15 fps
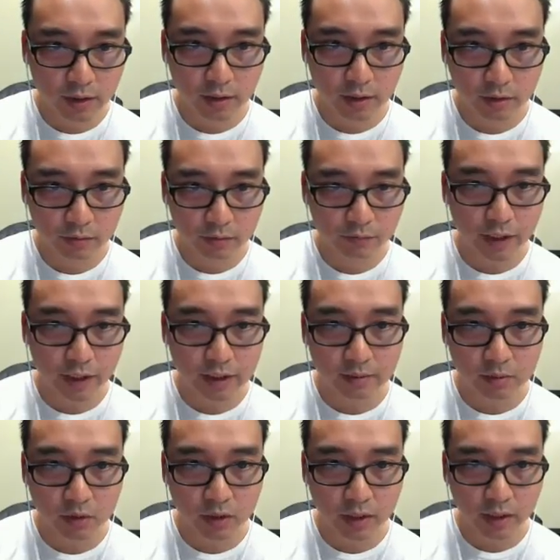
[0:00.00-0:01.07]
and on
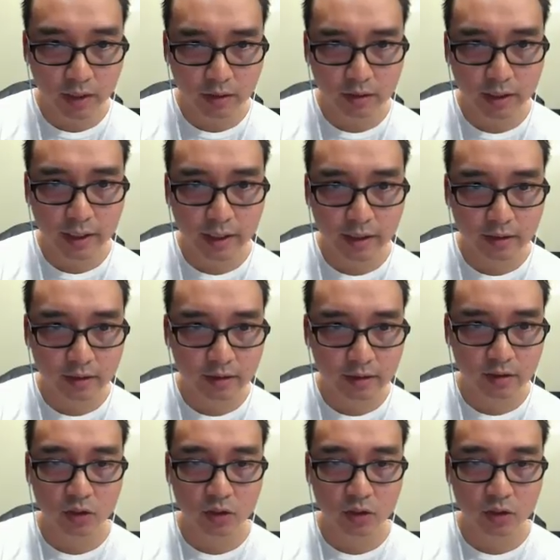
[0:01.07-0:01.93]
Facebook ads.